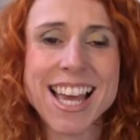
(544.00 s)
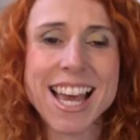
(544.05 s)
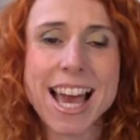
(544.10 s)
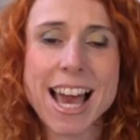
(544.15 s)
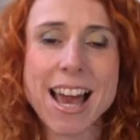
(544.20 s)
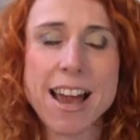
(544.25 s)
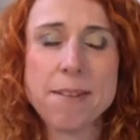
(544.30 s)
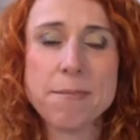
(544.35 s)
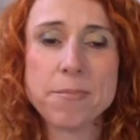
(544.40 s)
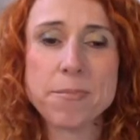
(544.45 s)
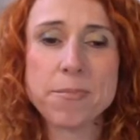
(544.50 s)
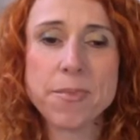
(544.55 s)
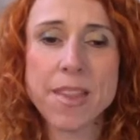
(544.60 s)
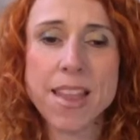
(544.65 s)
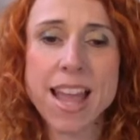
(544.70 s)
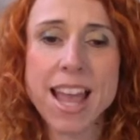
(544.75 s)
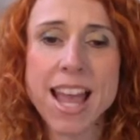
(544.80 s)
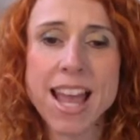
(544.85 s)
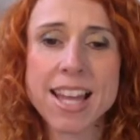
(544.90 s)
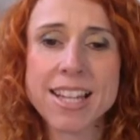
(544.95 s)
And
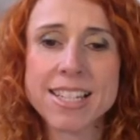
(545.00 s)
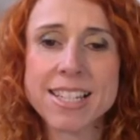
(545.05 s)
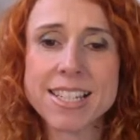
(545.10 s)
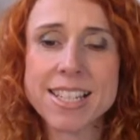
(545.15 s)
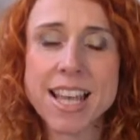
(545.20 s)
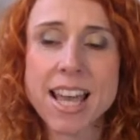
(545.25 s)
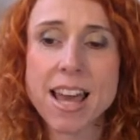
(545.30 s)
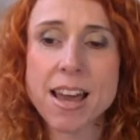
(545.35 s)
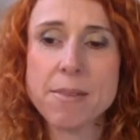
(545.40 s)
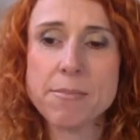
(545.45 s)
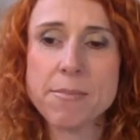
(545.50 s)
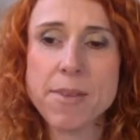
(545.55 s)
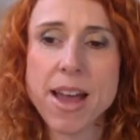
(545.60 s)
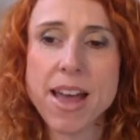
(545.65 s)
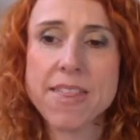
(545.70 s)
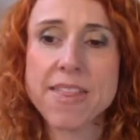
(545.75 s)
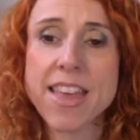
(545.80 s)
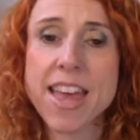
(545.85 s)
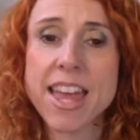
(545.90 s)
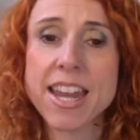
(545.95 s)

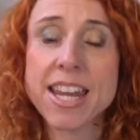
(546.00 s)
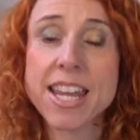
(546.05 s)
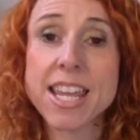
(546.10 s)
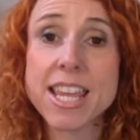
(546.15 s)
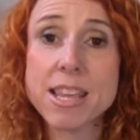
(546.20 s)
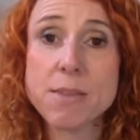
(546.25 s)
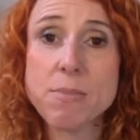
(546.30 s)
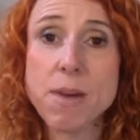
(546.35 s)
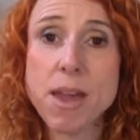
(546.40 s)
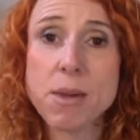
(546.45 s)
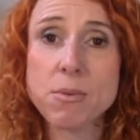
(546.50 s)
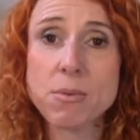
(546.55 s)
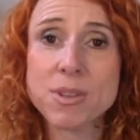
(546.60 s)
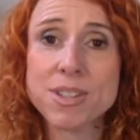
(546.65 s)
then eBay